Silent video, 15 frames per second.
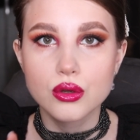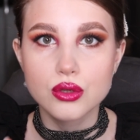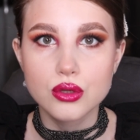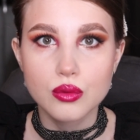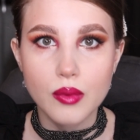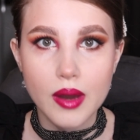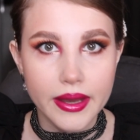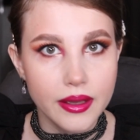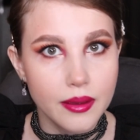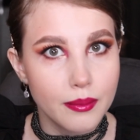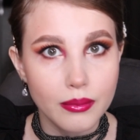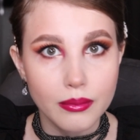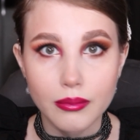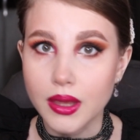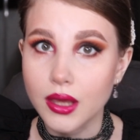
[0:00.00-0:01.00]
to my
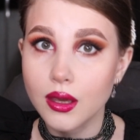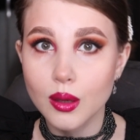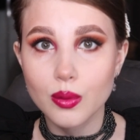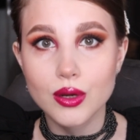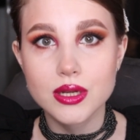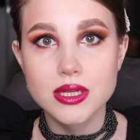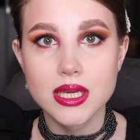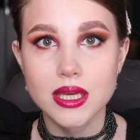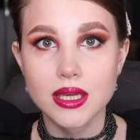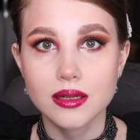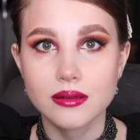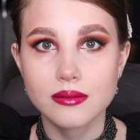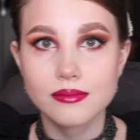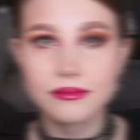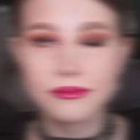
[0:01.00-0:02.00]
makeup routine.